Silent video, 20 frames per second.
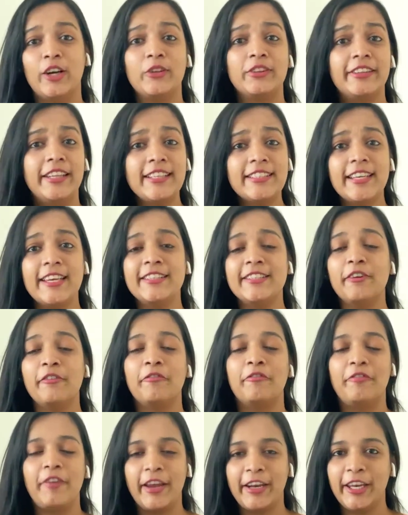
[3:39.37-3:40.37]
Now this is
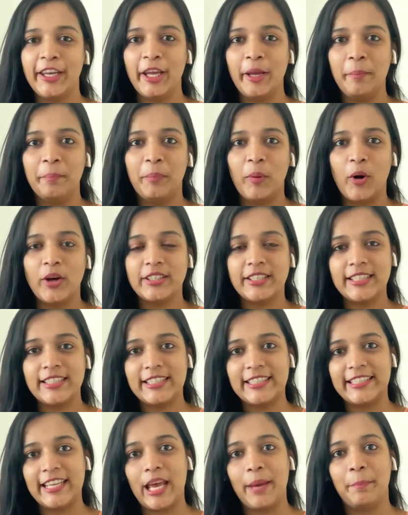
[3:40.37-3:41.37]
a very
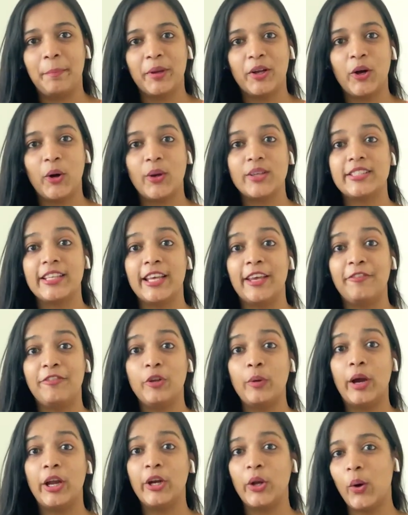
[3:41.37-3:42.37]
important step, because
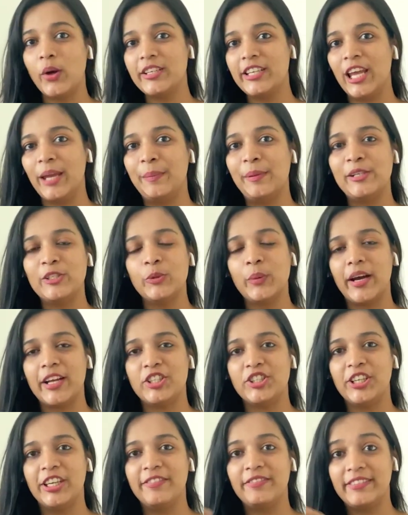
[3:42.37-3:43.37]
if you are not able to
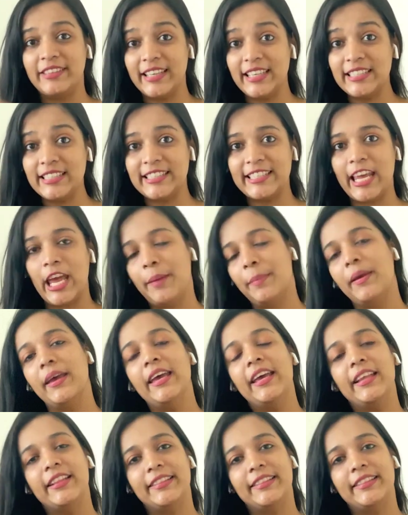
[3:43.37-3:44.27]
achieve this step,